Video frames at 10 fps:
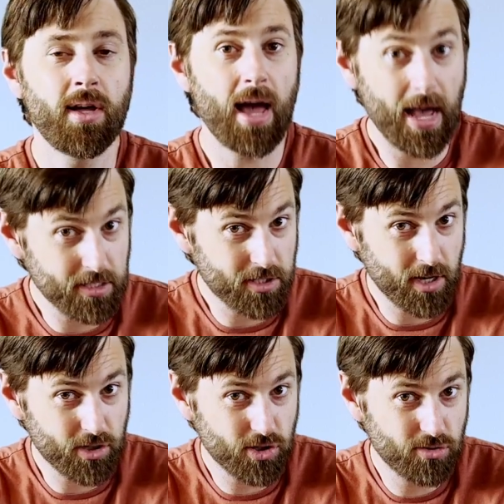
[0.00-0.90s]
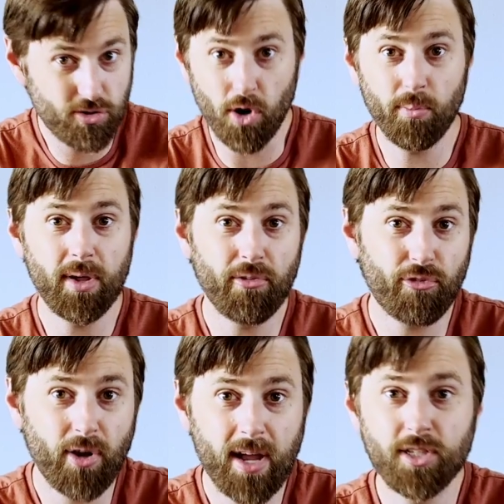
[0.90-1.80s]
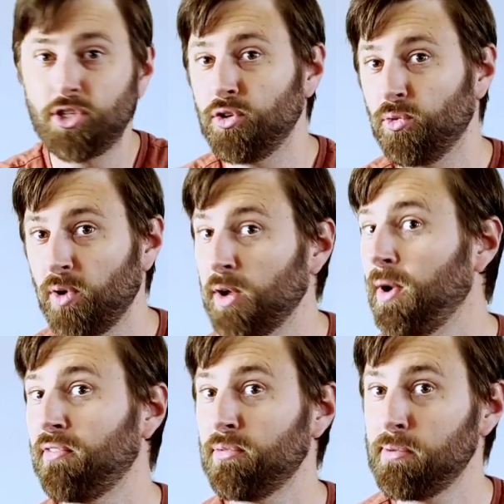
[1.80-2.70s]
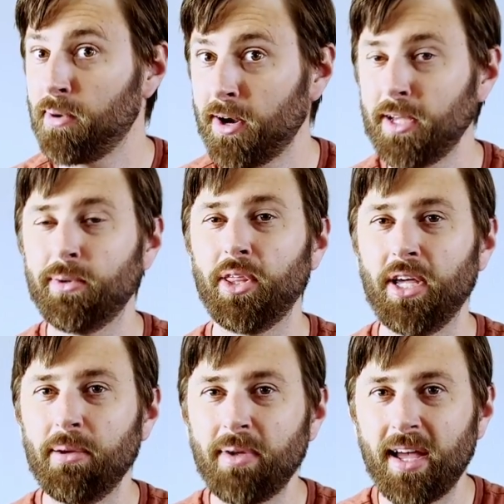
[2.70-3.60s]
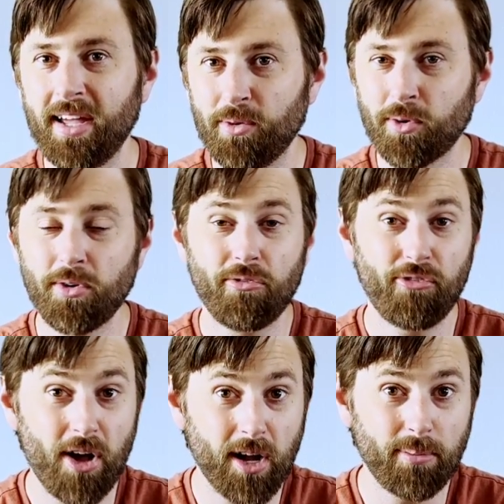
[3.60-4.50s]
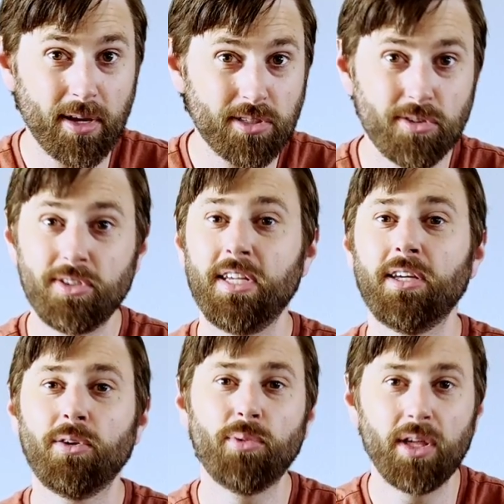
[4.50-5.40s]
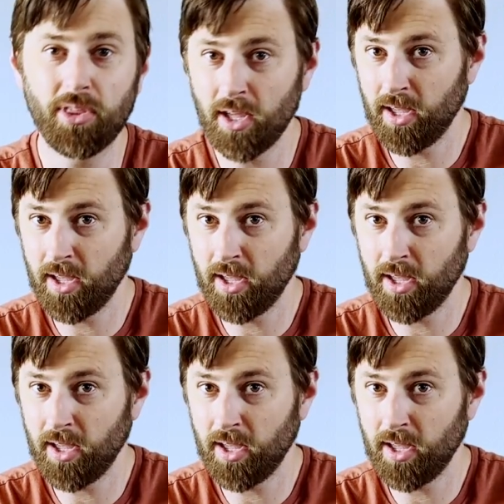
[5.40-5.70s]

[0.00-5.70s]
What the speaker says: As such, don't be afraid to run away from the party with him in order to fog bust or deal with